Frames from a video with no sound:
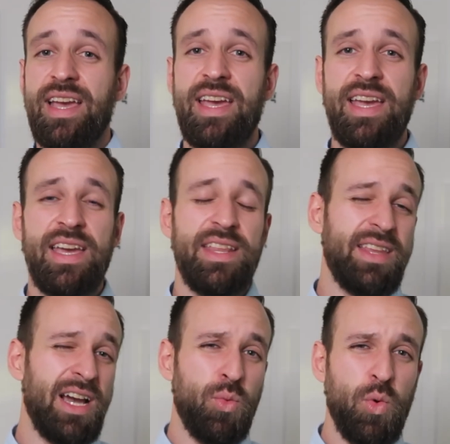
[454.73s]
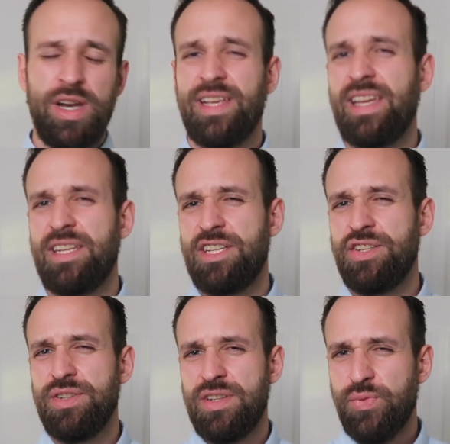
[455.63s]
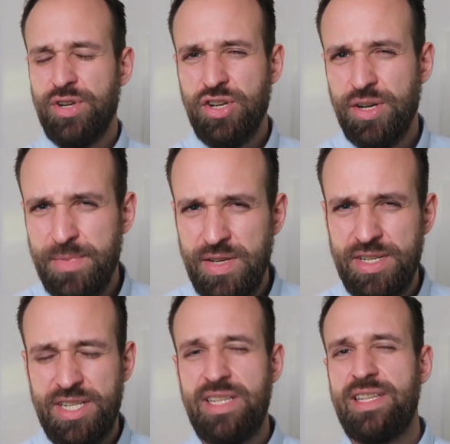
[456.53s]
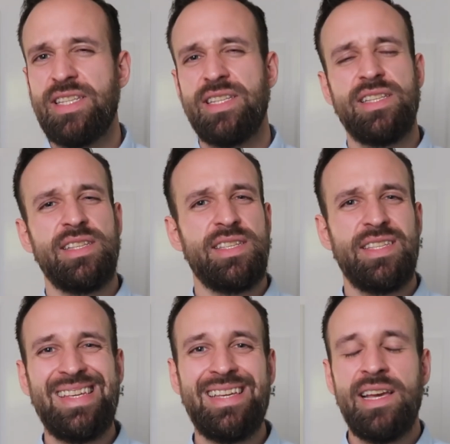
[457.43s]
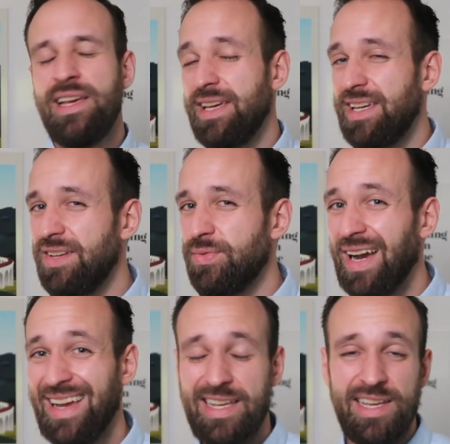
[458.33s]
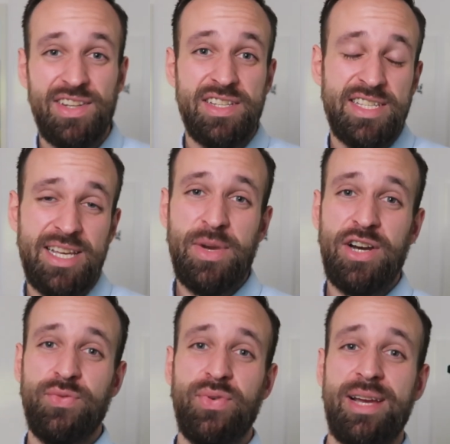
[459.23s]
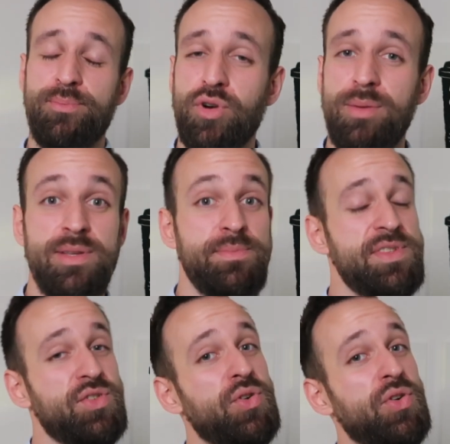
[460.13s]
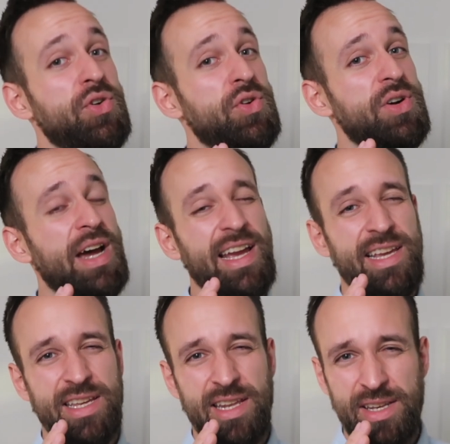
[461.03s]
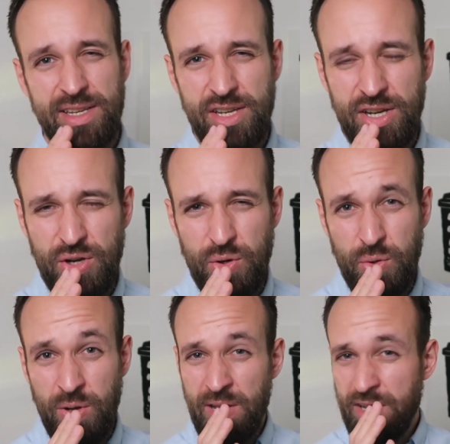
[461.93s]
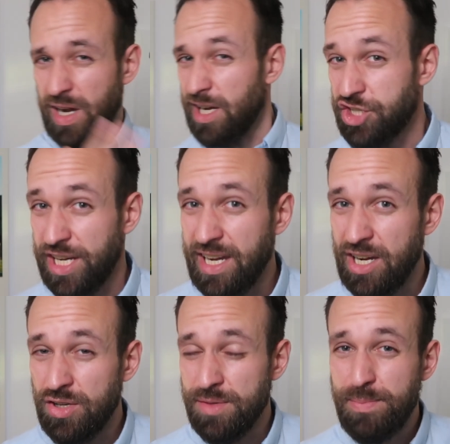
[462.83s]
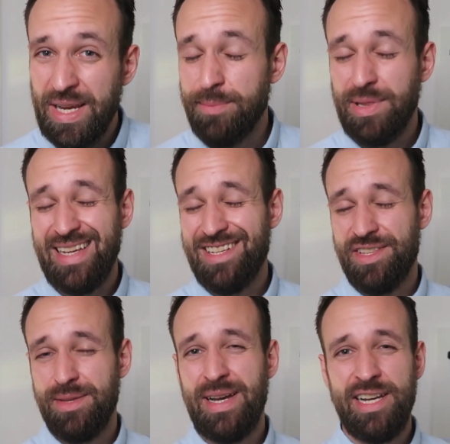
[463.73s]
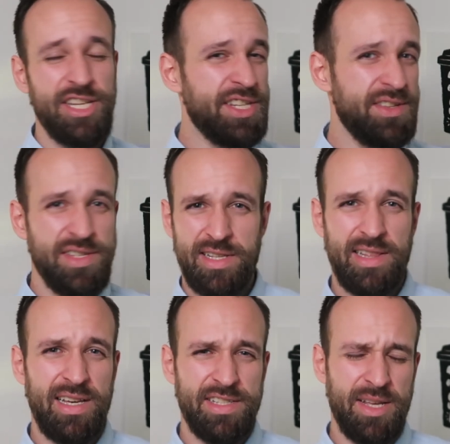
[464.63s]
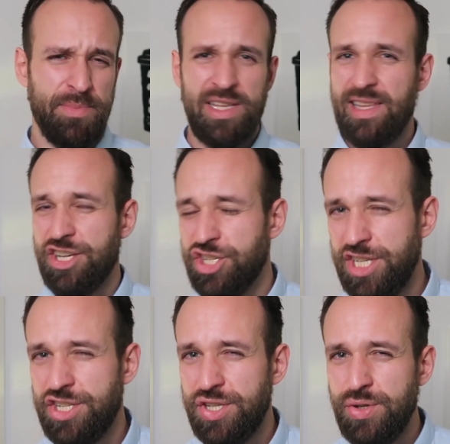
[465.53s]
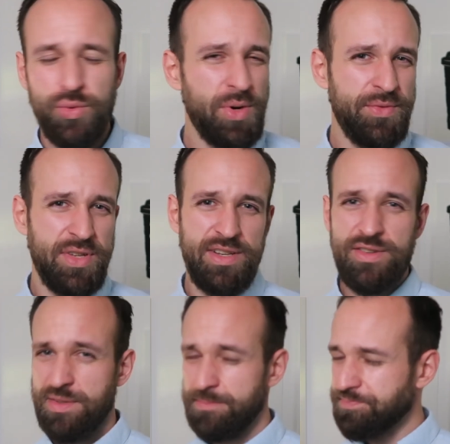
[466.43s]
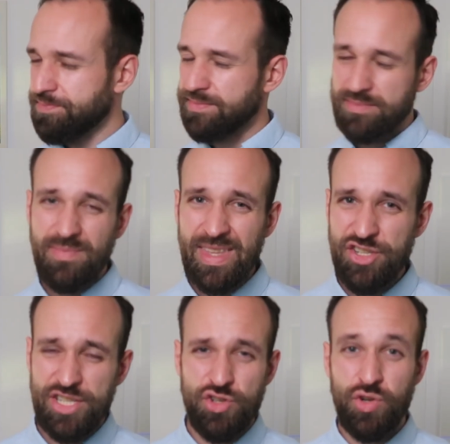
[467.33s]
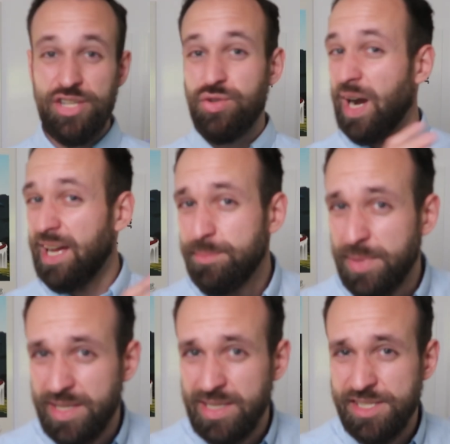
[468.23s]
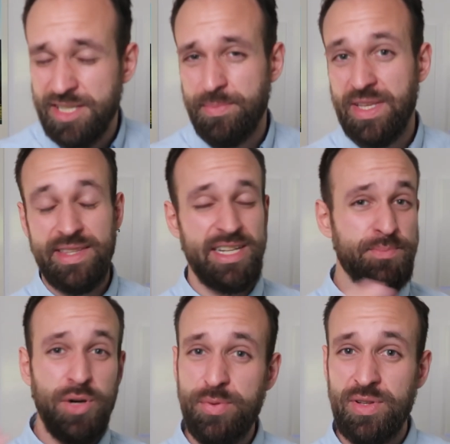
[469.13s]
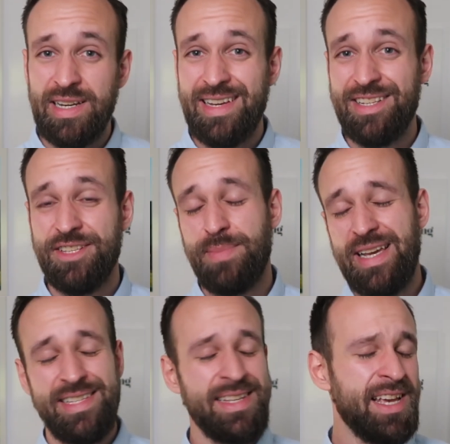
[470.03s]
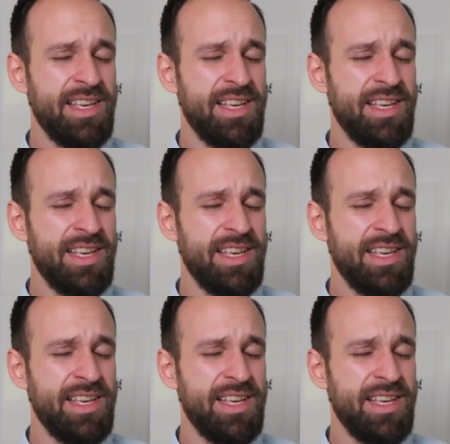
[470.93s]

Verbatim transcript: And I want to get into different communities and see if I can somehow find problems or I can go uh, check out bigger players in the market using something like G2 reviews and just try to unbundle something that is popular in a space.